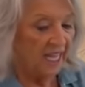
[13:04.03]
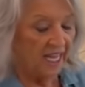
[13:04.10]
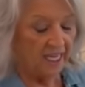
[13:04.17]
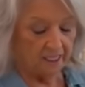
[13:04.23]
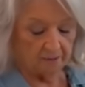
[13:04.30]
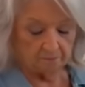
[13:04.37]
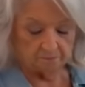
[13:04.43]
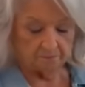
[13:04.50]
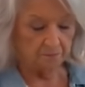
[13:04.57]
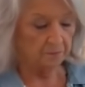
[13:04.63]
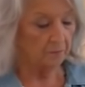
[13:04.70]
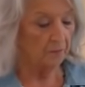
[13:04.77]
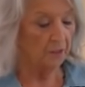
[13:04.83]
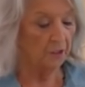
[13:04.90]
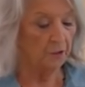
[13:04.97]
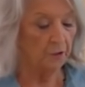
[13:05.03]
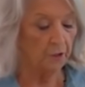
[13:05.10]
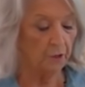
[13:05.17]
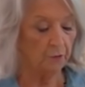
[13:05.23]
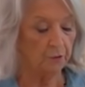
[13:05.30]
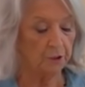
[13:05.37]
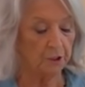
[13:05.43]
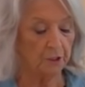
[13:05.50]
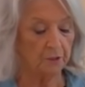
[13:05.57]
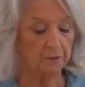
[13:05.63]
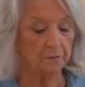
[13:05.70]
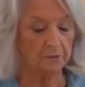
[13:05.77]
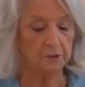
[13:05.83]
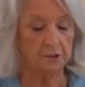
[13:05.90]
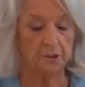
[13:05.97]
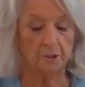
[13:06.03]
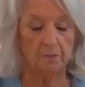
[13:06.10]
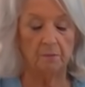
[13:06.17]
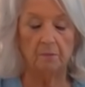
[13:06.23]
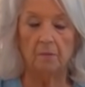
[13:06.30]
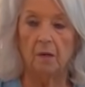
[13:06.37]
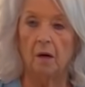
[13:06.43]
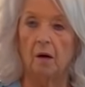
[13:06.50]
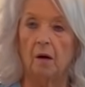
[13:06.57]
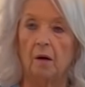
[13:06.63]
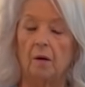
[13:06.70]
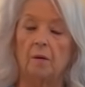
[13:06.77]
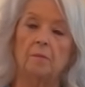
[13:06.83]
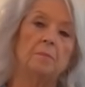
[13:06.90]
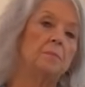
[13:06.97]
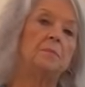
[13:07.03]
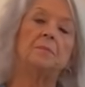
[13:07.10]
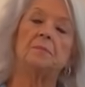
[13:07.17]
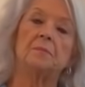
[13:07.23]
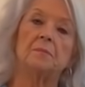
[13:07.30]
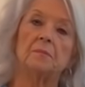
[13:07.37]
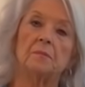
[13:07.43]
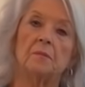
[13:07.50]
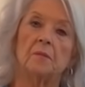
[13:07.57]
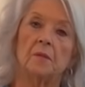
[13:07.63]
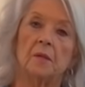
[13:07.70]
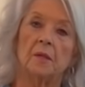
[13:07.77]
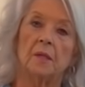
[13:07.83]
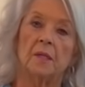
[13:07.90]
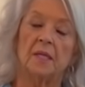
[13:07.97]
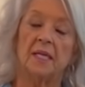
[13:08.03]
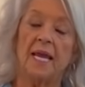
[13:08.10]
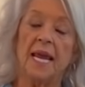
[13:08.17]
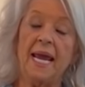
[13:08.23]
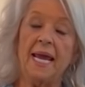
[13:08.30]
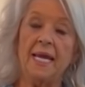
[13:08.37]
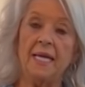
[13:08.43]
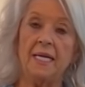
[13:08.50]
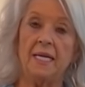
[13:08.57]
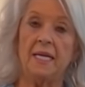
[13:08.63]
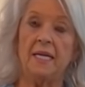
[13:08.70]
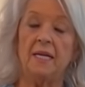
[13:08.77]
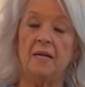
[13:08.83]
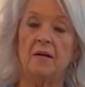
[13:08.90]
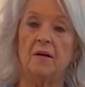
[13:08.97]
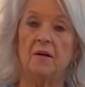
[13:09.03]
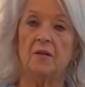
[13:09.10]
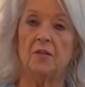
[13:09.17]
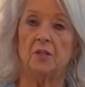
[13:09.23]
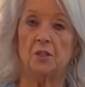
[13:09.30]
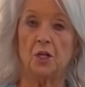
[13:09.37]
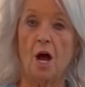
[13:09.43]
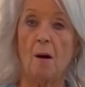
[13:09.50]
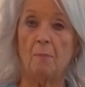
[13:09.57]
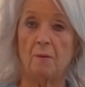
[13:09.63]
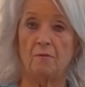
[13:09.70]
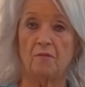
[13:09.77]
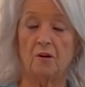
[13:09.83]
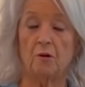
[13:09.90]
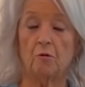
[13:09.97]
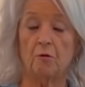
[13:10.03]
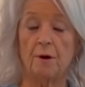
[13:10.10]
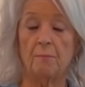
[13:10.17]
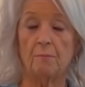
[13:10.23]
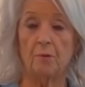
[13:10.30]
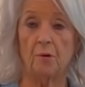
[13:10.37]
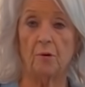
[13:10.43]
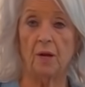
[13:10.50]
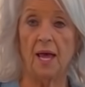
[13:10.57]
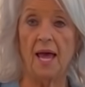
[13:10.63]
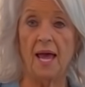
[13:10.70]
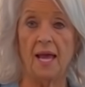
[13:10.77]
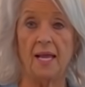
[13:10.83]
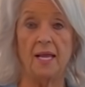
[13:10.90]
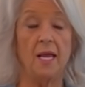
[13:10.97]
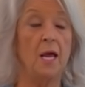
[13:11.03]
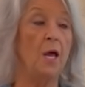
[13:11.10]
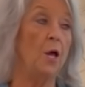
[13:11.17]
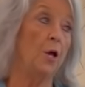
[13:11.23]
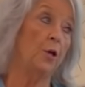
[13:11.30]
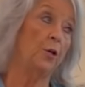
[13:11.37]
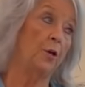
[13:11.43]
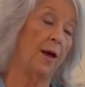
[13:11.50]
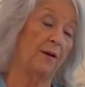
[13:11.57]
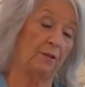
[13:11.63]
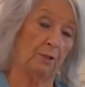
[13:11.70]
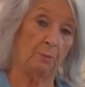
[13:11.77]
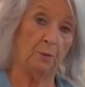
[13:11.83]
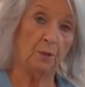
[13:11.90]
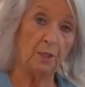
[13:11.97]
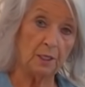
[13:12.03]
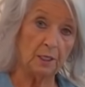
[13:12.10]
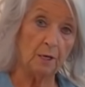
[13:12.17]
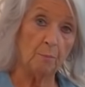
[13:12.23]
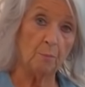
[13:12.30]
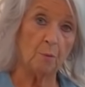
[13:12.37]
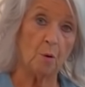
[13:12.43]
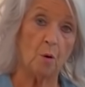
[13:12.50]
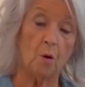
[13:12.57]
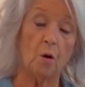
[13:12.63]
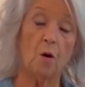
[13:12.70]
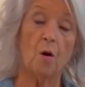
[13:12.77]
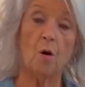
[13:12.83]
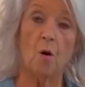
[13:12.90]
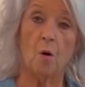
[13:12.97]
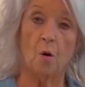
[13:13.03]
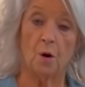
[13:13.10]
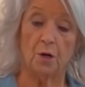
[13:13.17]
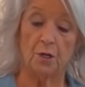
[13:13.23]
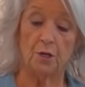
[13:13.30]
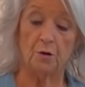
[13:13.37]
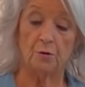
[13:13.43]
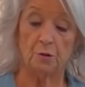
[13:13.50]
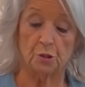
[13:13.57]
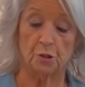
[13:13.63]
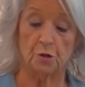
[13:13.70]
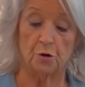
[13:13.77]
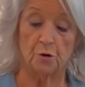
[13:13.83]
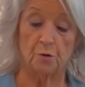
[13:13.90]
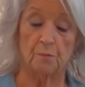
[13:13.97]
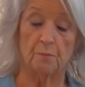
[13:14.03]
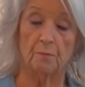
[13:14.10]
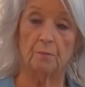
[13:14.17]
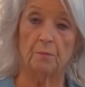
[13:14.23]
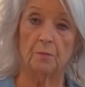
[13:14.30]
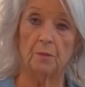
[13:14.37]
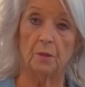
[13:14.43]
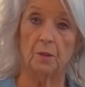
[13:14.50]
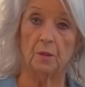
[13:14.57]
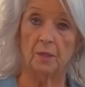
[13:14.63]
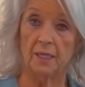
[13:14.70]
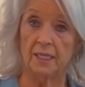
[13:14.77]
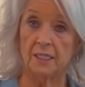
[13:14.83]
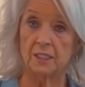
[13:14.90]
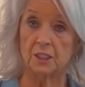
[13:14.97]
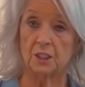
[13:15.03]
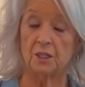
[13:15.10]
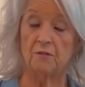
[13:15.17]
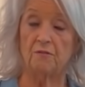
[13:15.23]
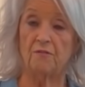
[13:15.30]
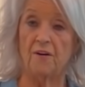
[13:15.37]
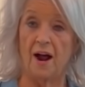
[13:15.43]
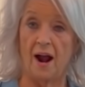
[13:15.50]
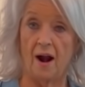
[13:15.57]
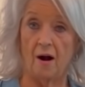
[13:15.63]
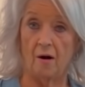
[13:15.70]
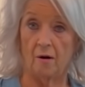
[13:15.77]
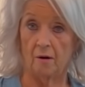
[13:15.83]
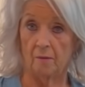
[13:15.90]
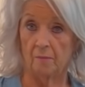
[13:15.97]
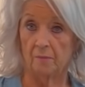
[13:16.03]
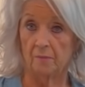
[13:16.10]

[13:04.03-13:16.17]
And, you know, to, to um, candy the top of a creme brulee, you have to put it in a broiler or use your little instant fire,